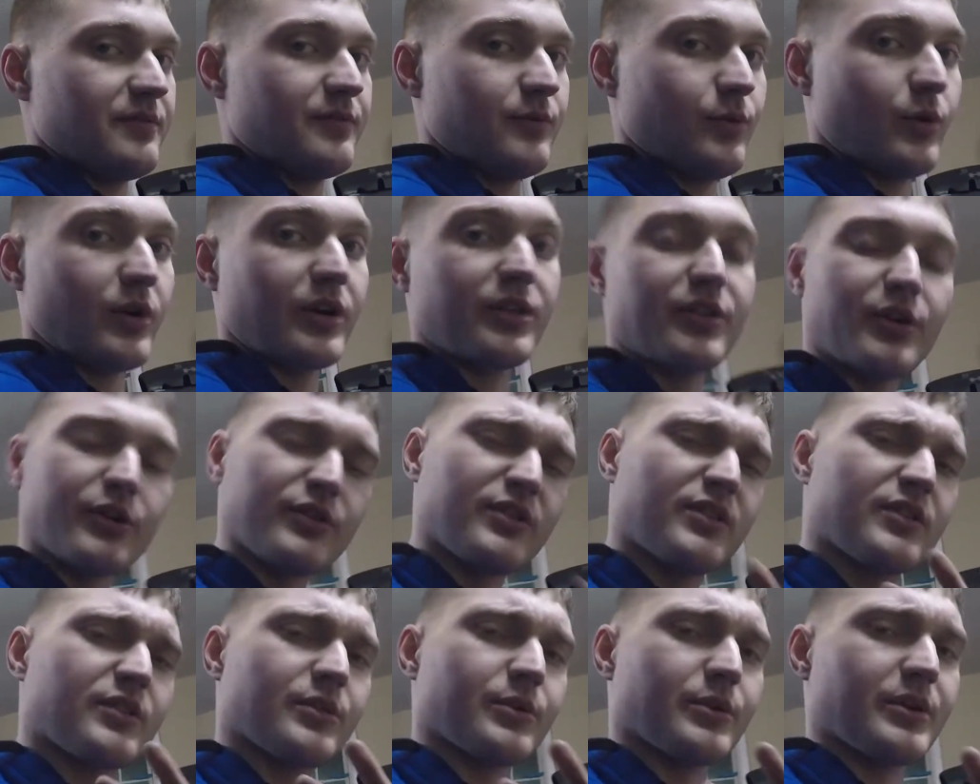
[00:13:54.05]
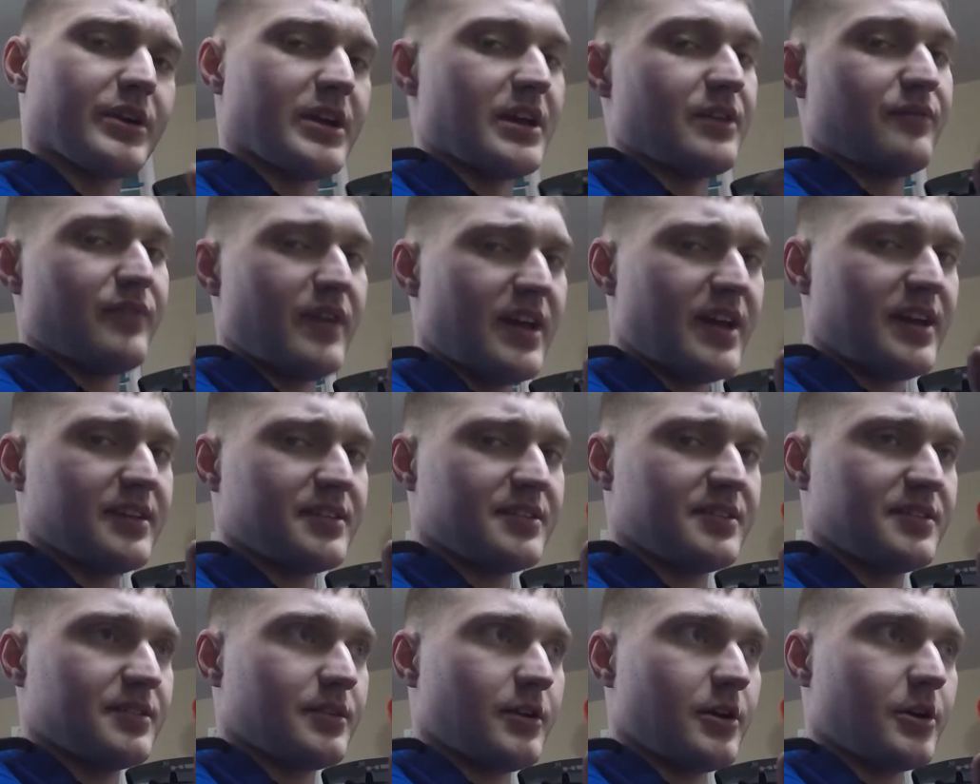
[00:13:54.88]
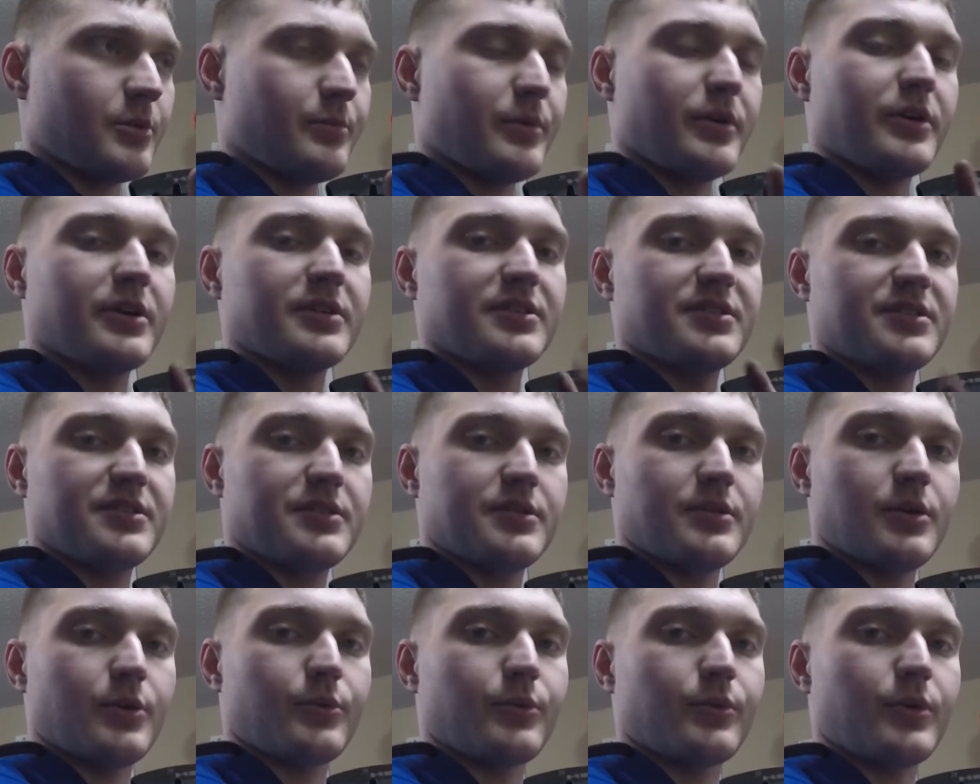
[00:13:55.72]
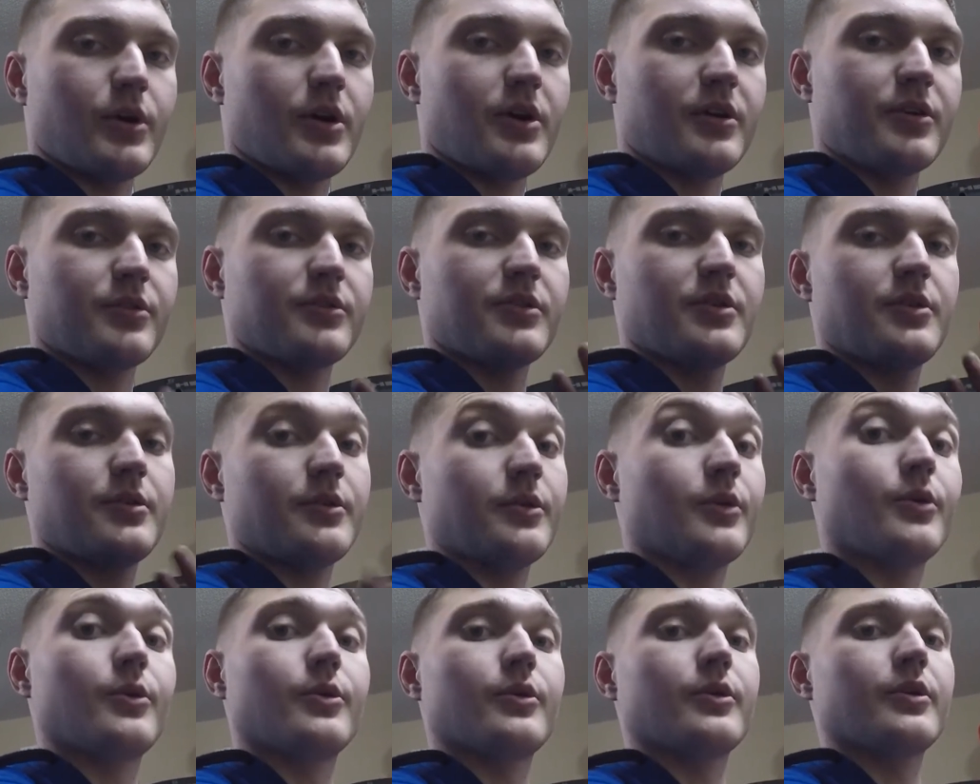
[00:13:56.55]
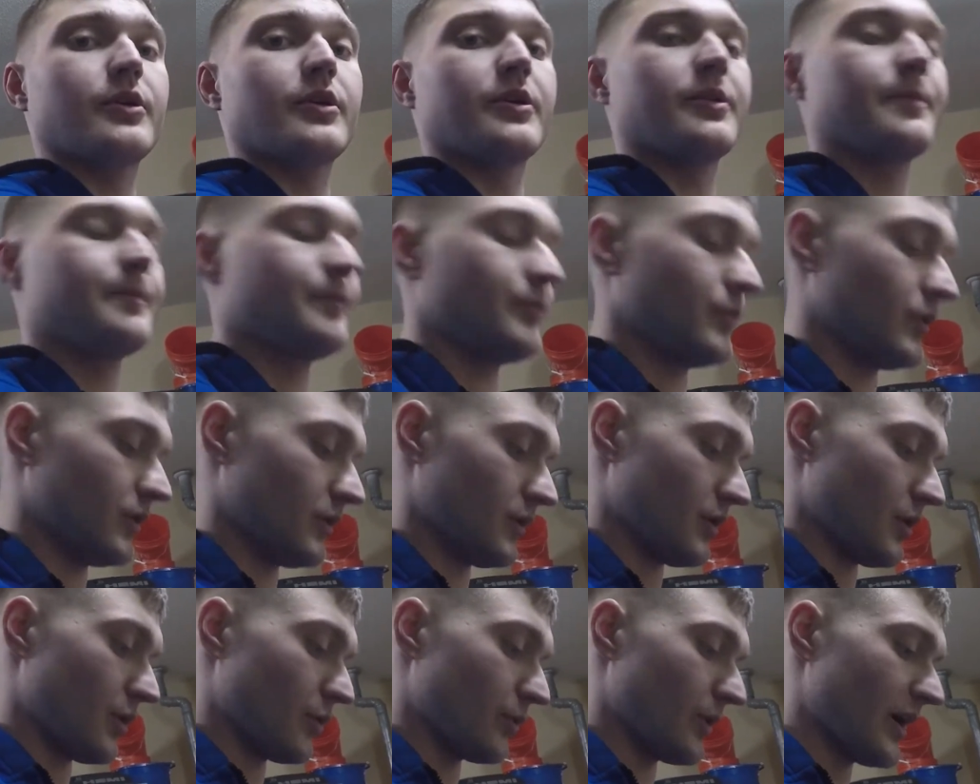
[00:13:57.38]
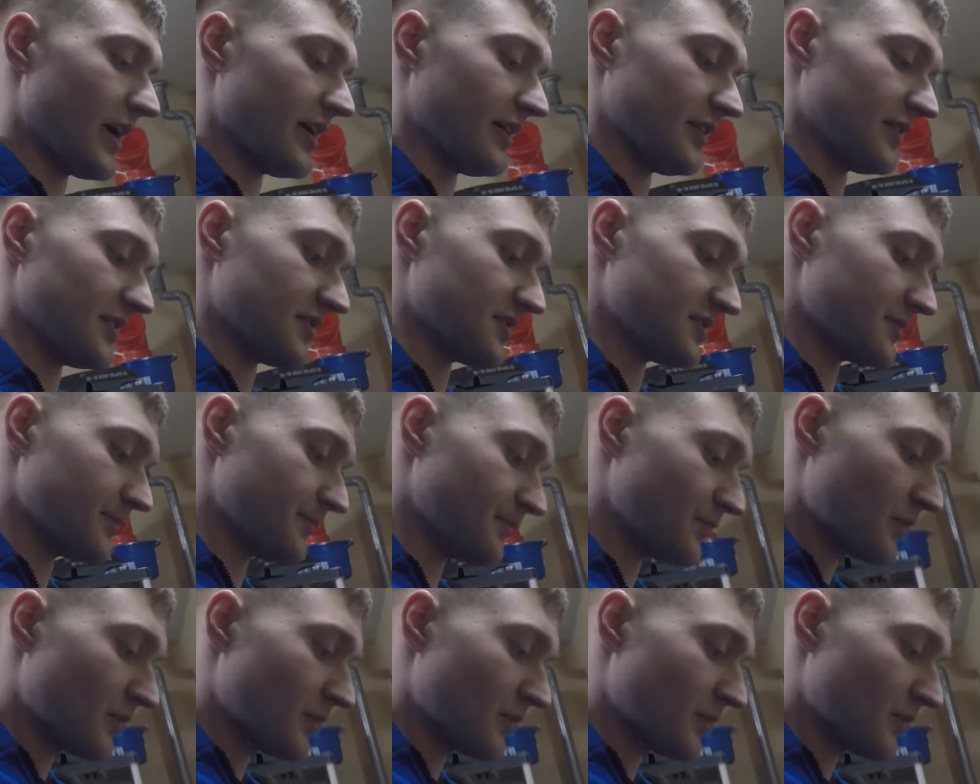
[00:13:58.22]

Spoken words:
One of those 3, Advanced Auto Parts, or AutoZone, or O'Reilly's.